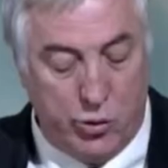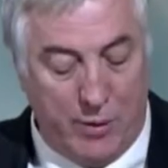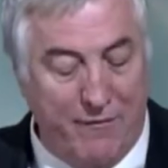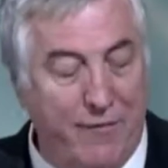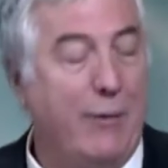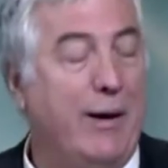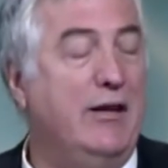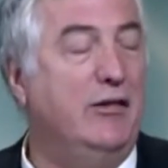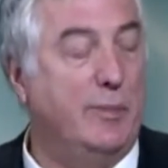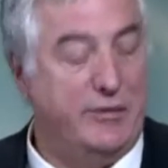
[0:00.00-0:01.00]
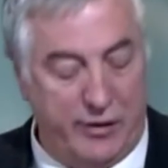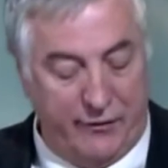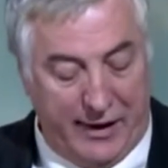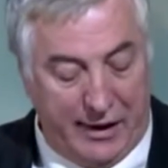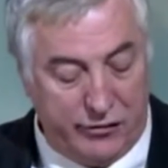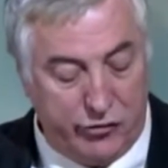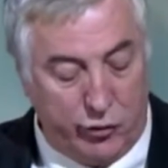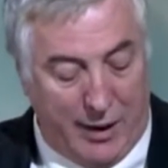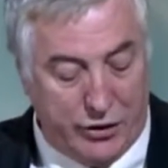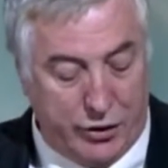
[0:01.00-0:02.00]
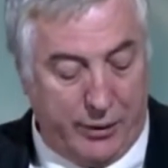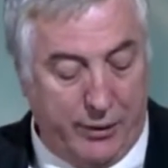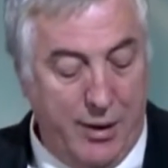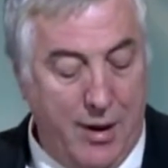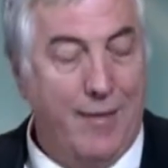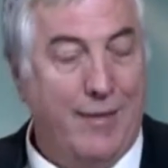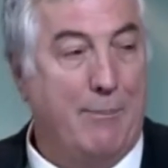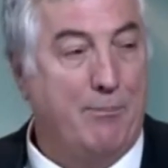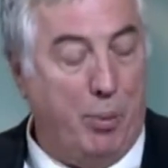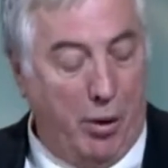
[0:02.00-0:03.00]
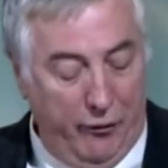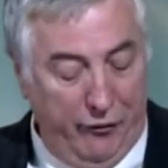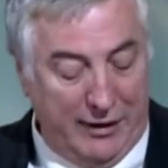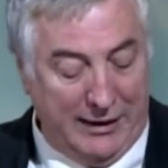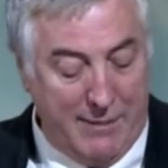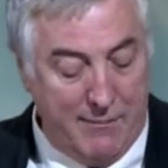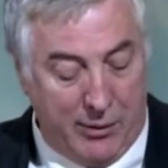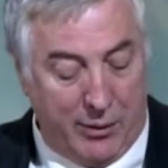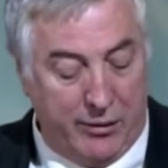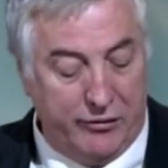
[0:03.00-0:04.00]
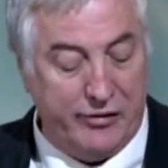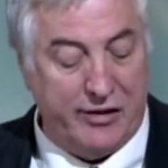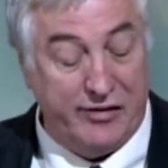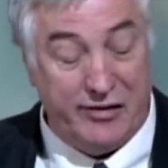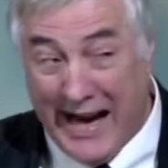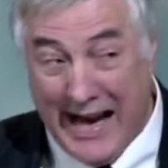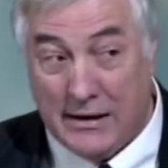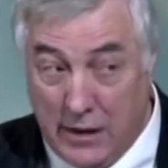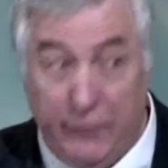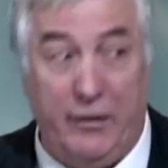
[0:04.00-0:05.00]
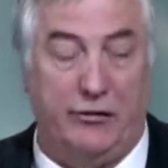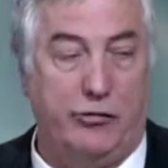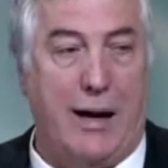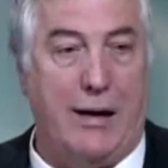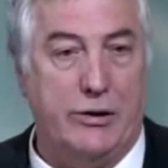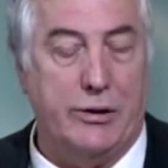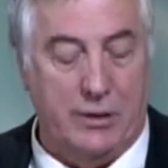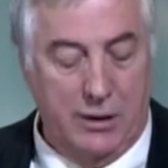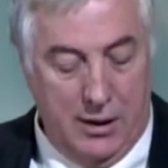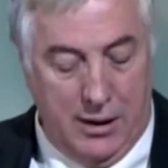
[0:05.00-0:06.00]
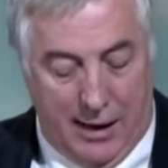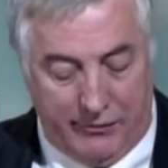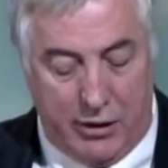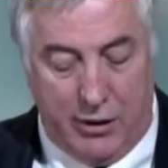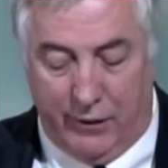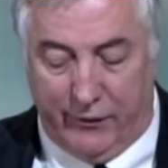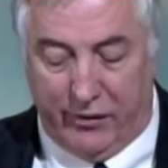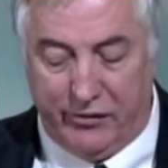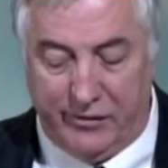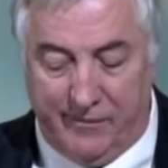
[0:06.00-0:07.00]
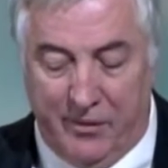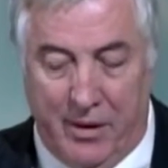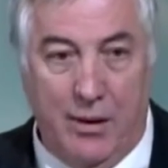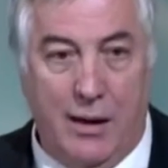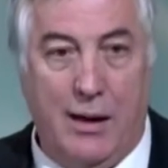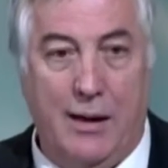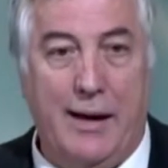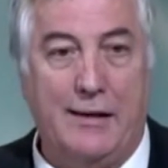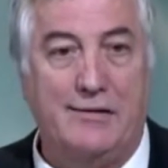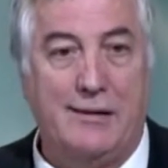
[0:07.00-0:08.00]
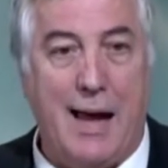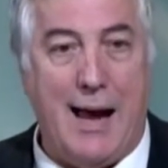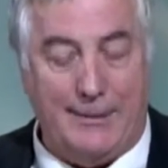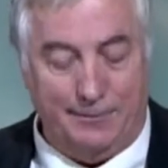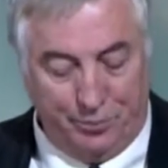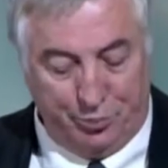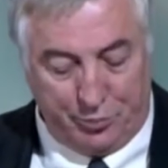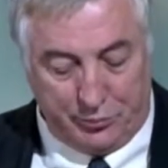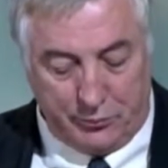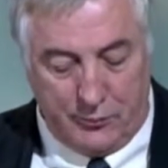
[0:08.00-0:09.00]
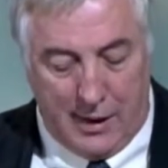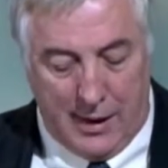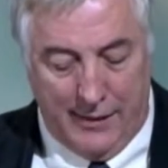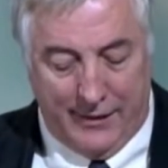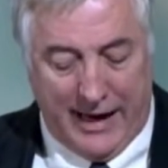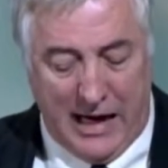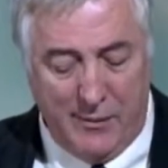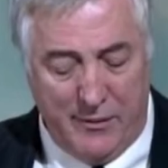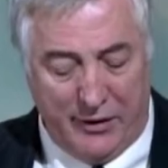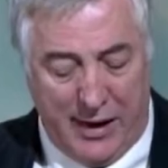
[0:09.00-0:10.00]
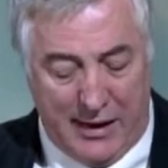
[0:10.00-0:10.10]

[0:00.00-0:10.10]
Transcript: into a very specific structure that perfectly mirrors the scientific structure of the universe. Uh, next slide. Now, uh, the kingdom of